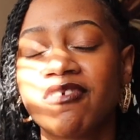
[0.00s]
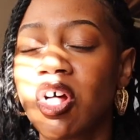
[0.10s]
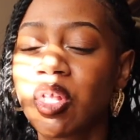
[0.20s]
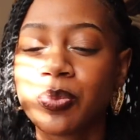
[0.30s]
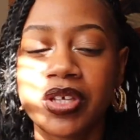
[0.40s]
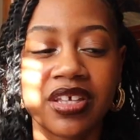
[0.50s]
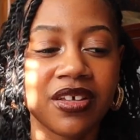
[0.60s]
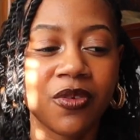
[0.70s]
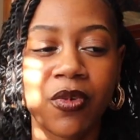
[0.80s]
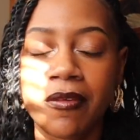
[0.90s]
follow
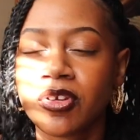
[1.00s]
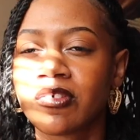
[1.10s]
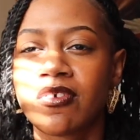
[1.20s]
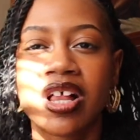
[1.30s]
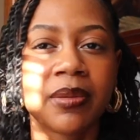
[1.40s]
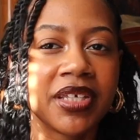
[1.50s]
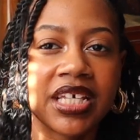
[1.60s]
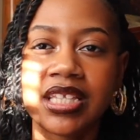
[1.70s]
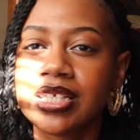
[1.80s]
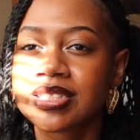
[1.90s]
me wherever you can follow me
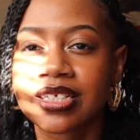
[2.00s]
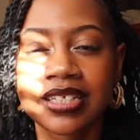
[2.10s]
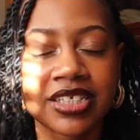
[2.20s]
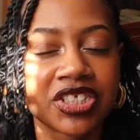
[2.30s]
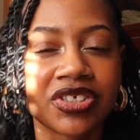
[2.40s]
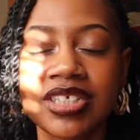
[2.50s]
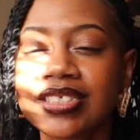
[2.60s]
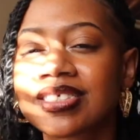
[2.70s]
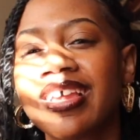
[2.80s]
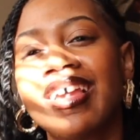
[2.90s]
in these internet
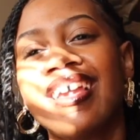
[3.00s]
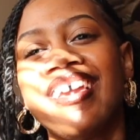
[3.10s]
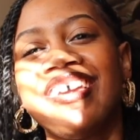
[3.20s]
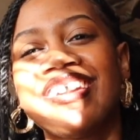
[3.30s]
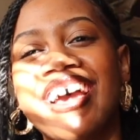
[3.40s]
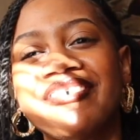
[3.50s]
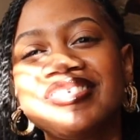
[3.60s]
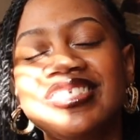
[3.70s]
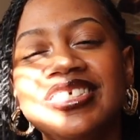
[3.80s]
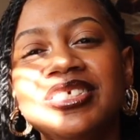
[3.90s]
streets, and I will
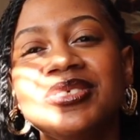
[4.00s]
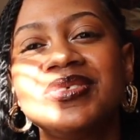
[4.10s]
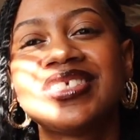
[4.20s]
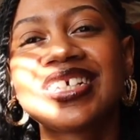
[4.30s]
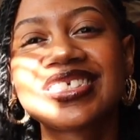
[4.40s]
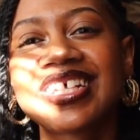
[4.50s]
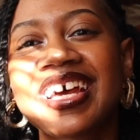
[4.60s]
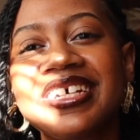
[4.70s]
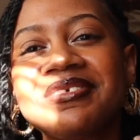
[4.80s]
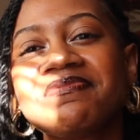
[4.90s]
see you next
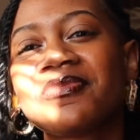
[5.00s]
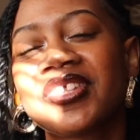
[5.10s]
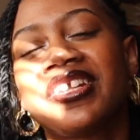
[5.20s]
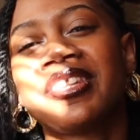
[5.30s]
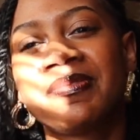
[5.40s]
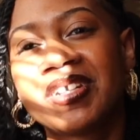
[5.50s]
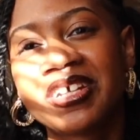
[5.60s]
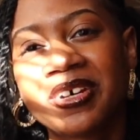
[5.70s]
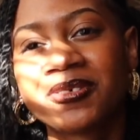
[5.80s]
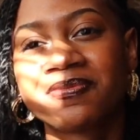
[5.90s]
time with another
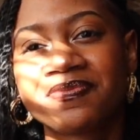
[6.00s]
video.